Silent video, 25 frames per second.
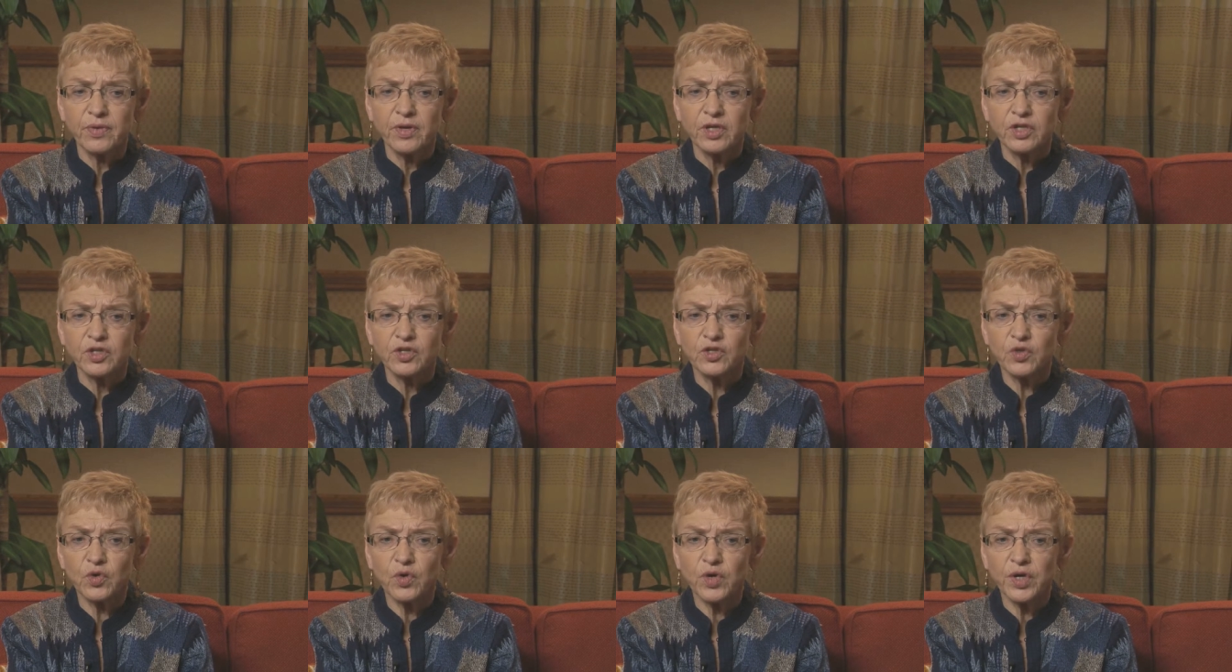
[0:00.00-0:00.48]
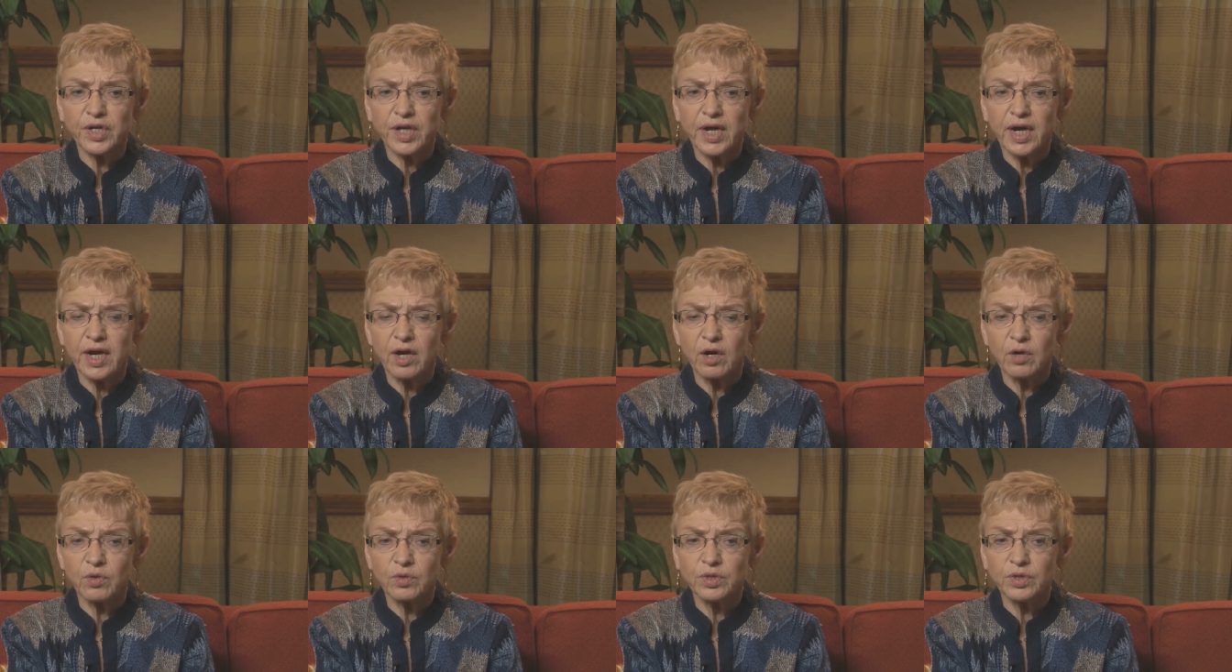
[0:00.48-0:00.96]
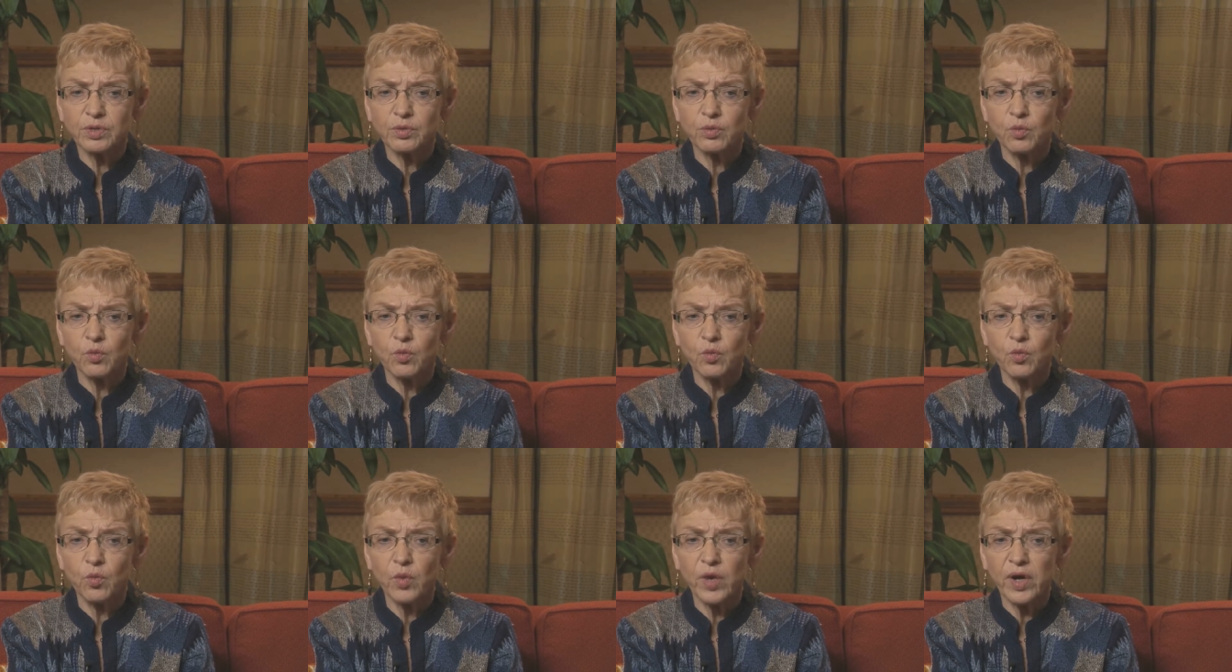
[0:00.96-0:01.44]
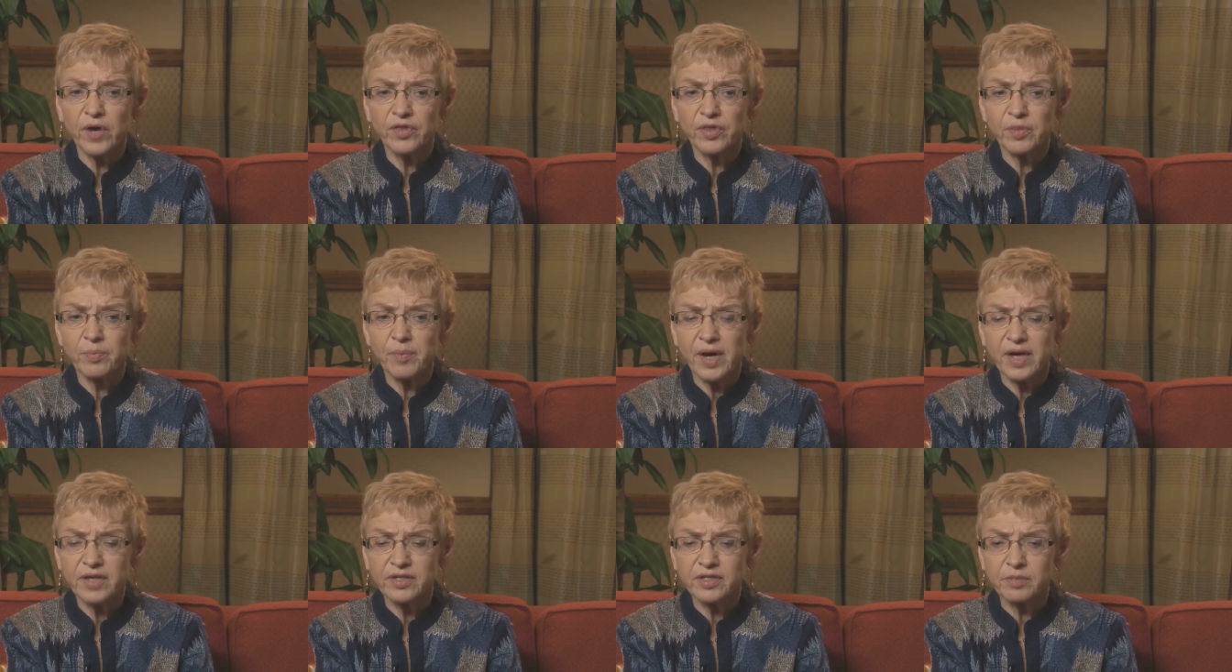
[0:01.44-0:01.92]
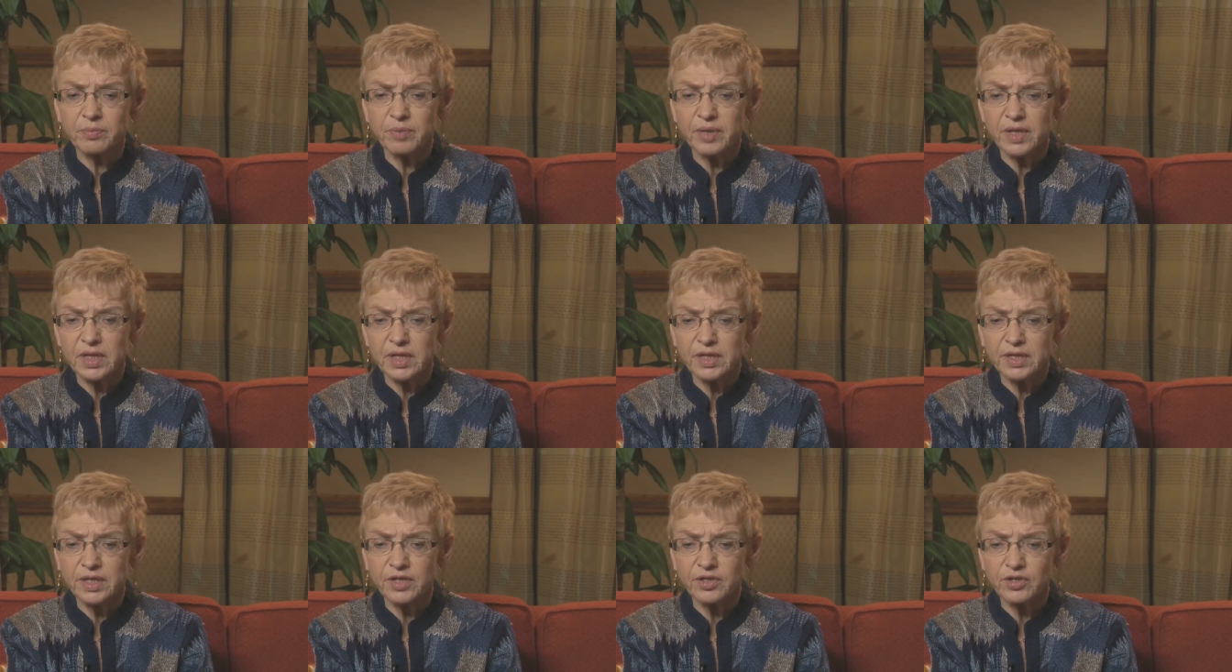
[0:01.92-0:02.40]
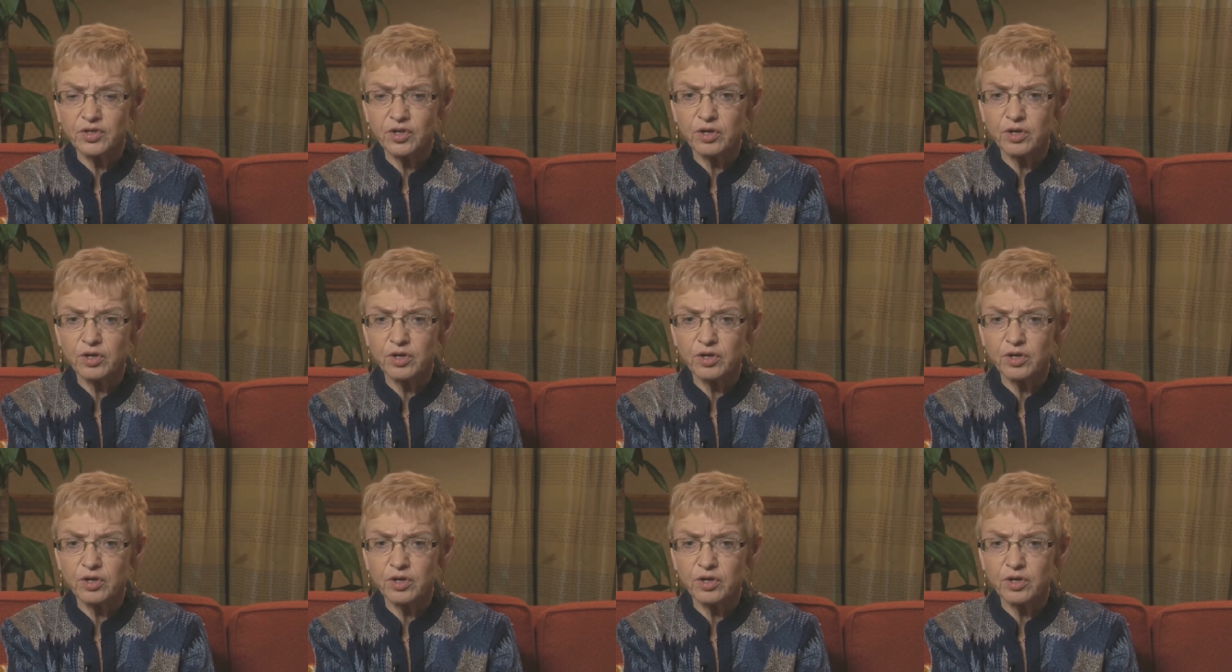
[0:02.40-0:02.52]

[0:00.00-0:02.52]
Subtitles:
sort out where the possibilities